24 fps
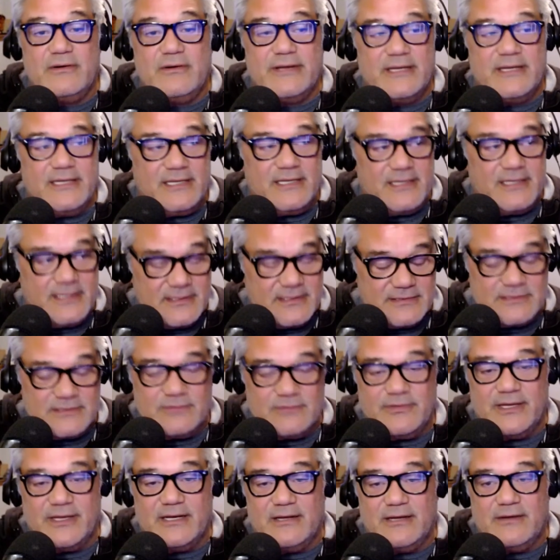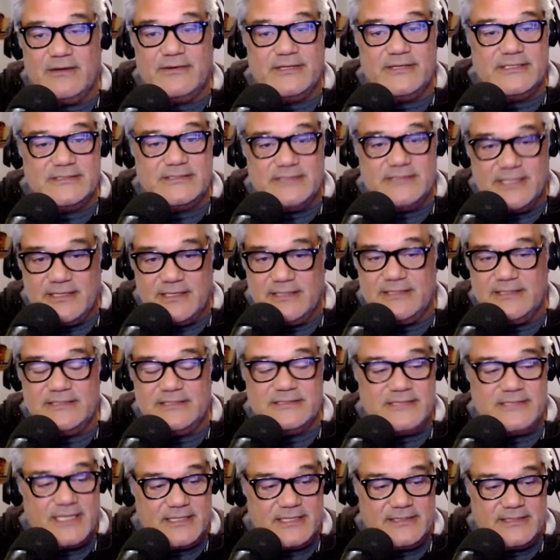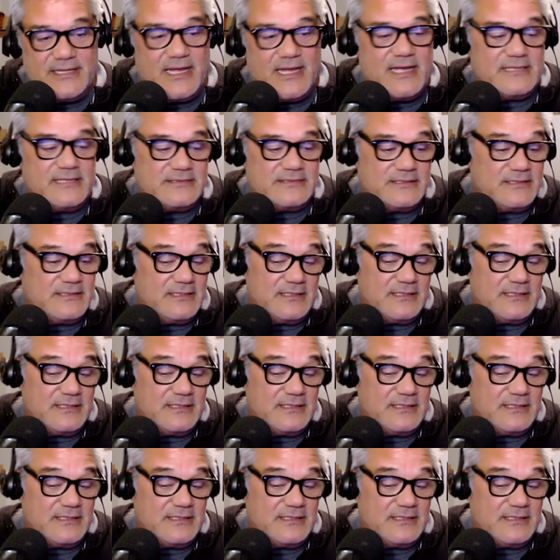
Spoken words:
He is the way to go. He's done it. He's kicked ass.